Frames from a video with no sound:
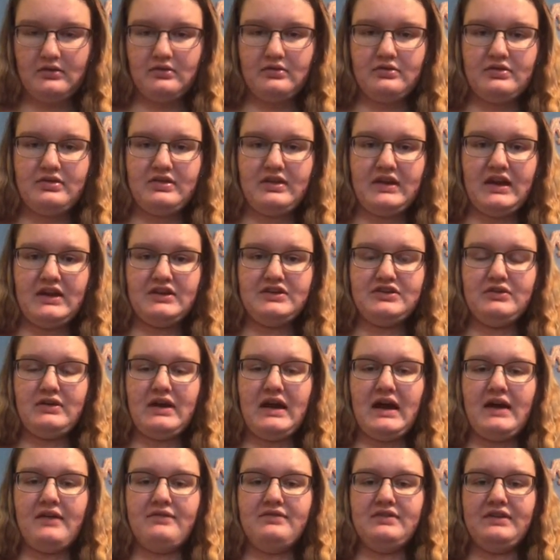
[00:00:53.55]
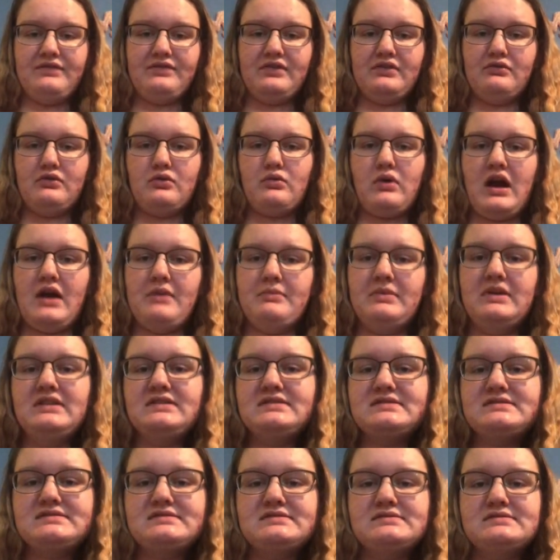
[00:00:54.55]
they do have different
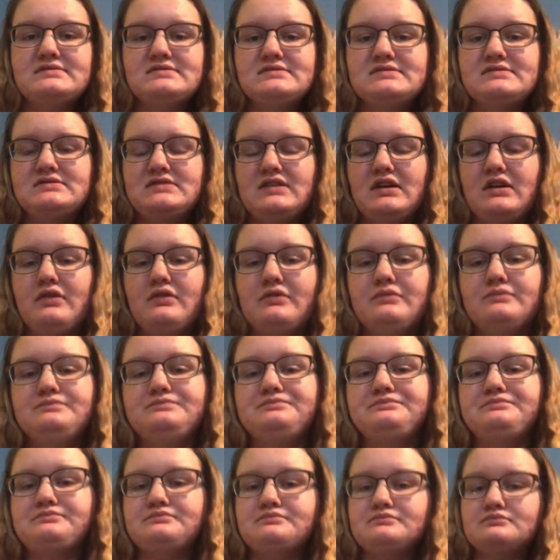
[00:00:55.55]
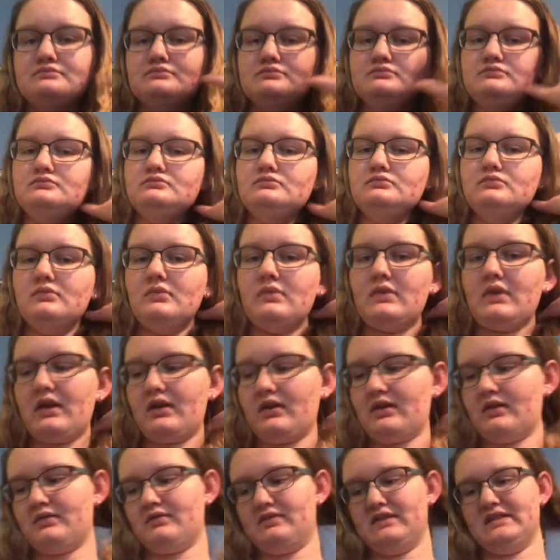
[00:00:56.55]
requirements. So
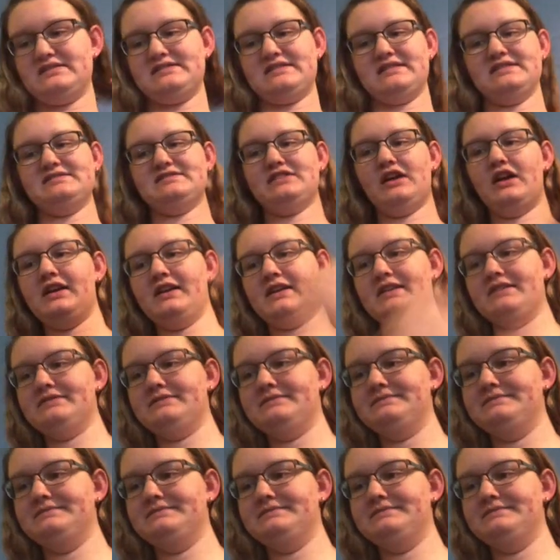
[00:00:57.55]
let's get started.